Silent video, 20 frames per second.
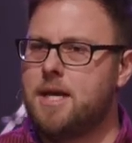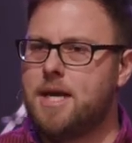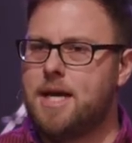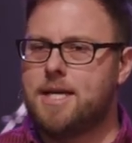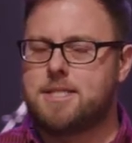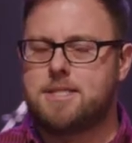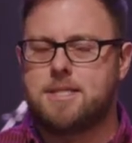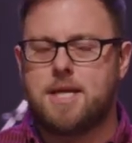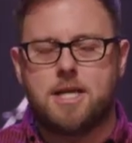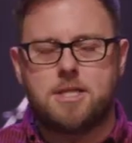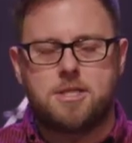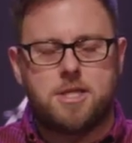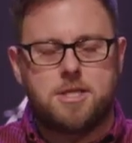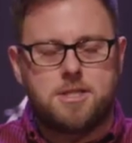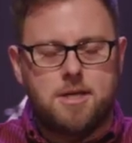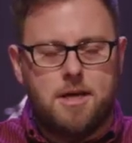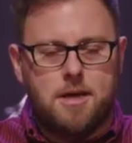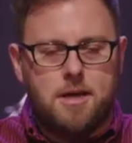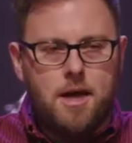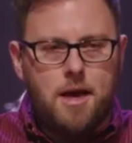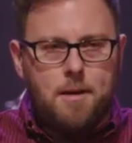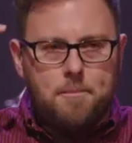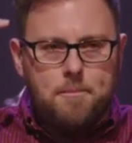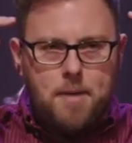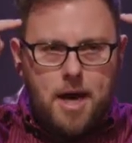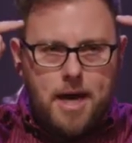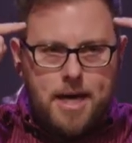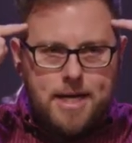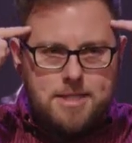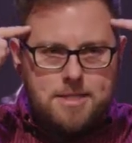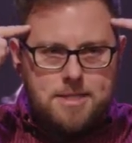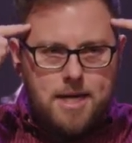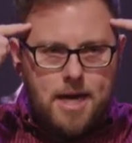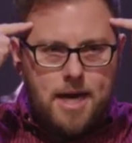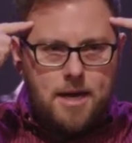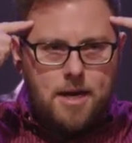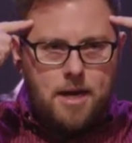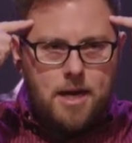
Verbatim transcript: it's not just a, a mindset,